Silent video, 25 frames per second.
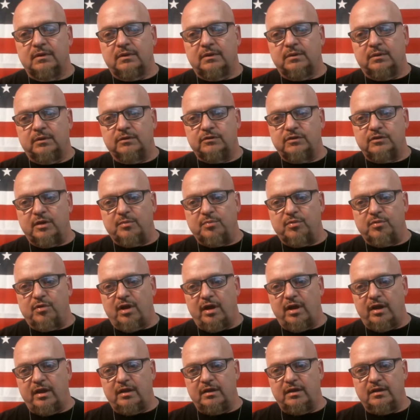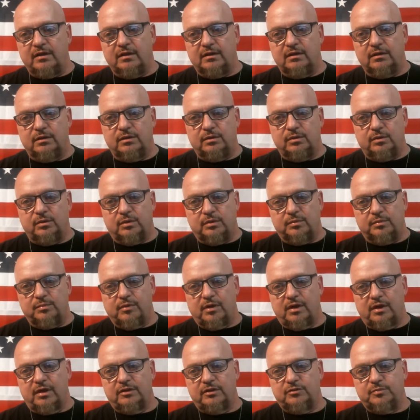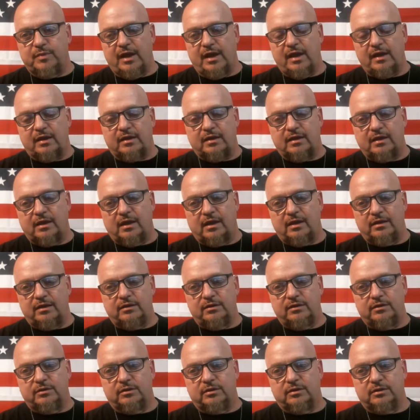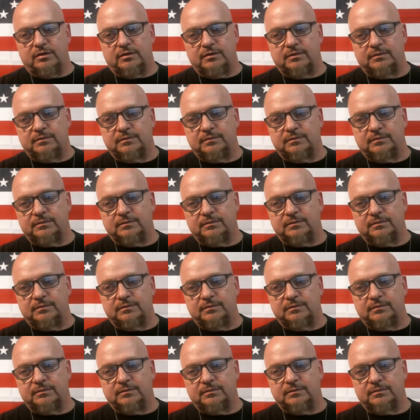What's up, Brian? Hello. Brian's back. How you doing?